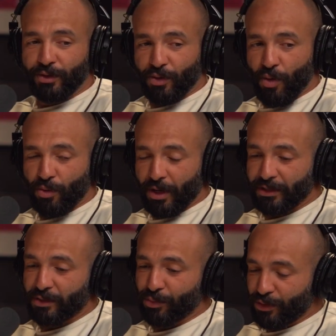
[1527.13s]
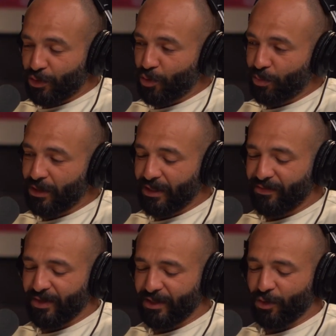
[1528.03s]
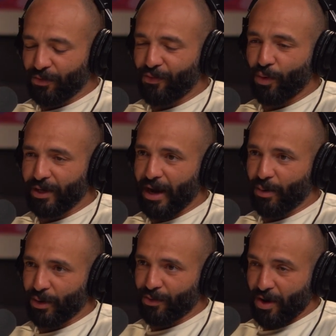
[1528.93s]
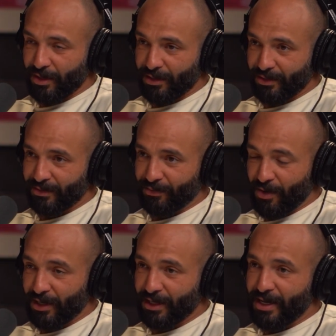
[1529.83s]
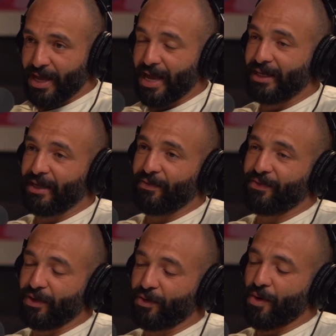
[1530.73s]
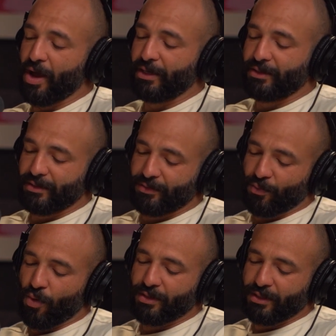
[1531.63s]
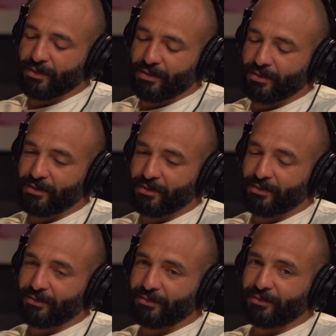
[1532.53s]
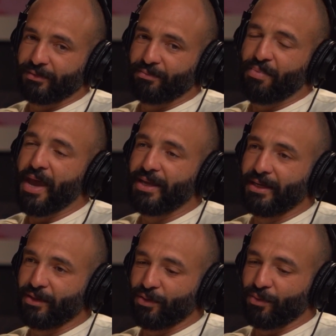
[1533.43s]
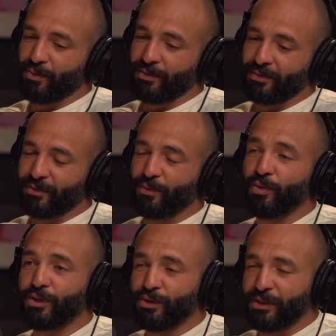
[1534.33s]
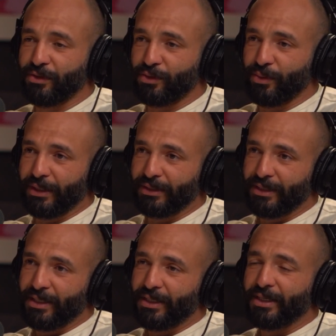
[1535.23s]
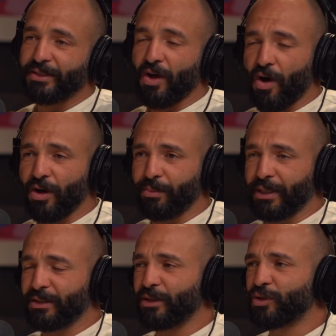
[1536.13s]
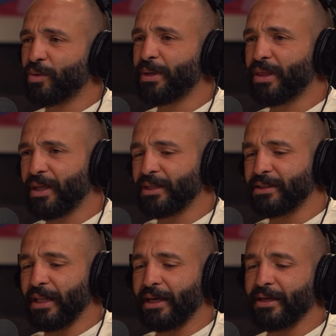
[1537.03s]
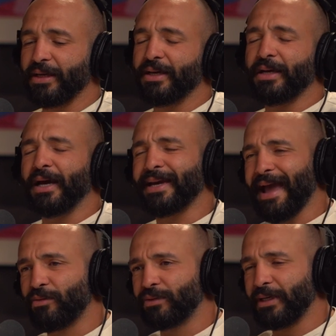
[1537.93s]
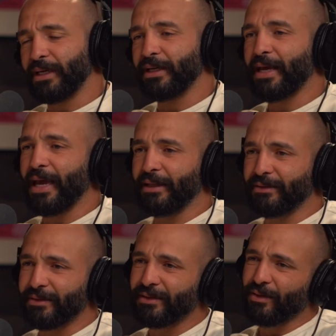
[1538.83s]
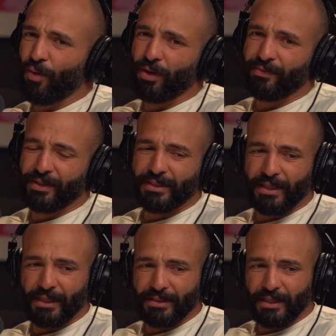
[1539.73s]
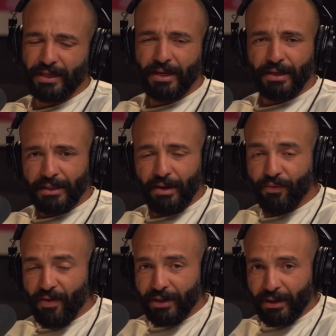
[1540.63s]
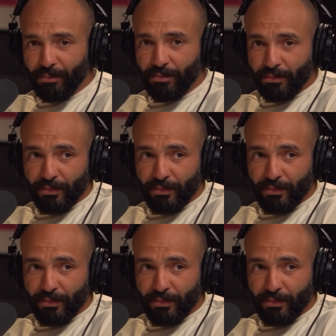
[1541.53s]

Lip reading: your own customer? Do you believe in your 40-hour grind, right? And if the grind wasn't paying you, would you still do it? It's hard because there's so many things like accounting and all of these things that, fine, I'm